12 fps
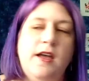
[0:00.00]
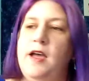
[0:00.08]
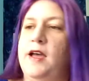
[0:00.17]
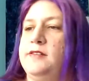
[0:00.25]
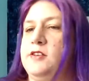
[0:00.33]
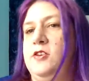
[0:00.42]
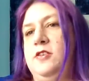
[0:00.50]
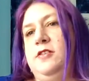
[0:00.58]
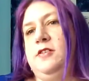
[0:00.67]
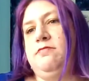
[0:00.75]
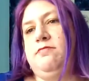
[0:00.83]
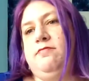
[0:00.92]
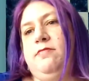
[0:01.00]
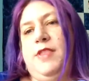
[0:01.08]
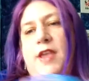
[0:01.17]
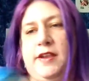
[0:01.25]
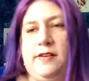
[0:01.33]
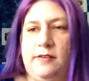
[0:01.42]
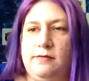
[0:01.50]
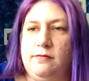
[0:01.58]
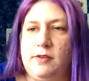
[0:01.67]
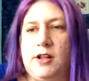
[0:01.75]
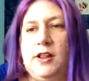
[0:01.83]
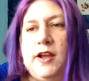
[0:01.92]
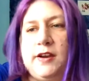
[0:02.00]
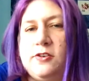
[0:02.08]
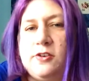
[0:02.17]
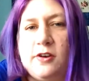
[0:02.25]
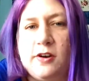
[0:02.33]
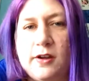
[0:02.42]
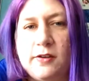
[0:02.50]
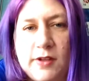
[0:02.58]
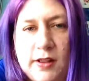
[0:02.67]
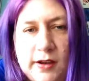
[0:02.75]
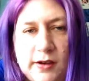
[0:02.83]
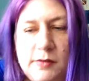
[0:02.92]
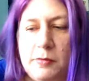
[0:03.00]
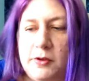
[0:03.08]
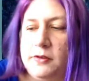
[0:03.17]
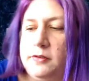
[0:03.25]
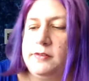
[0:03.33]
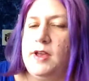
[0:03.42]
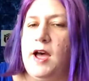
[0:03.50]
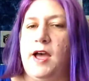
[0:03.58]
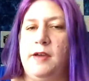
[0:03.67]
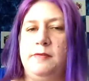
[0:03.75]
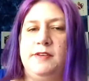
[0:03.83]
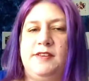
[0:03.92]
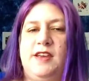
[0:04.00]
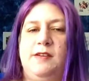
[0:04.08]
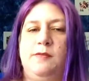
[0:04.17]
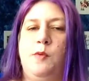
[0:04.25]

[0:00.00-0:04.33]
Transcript: as a good like collector of collectibles, I was like,